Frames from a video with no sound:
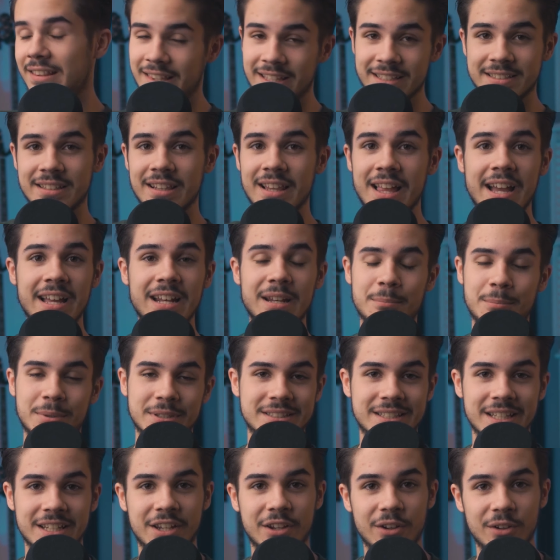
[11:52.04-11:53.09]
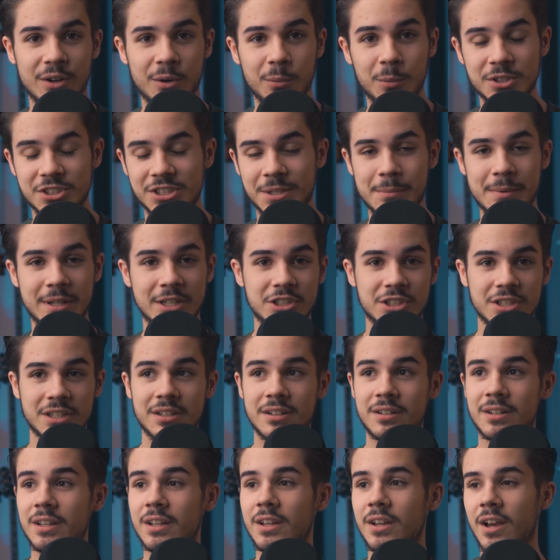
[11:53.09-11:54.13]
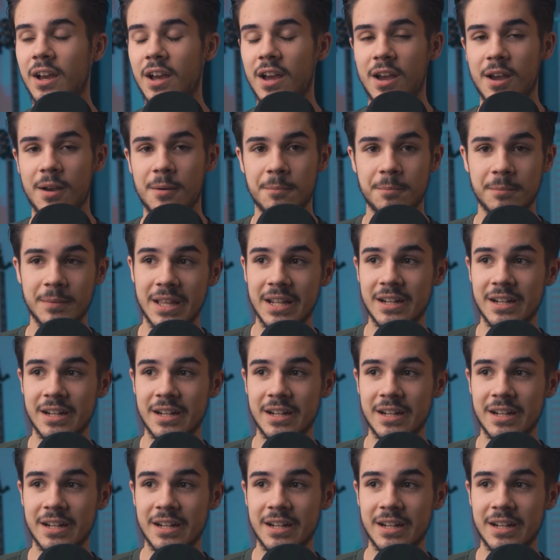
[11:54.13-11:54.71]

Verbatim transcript: This light in particular, which I mentioned um,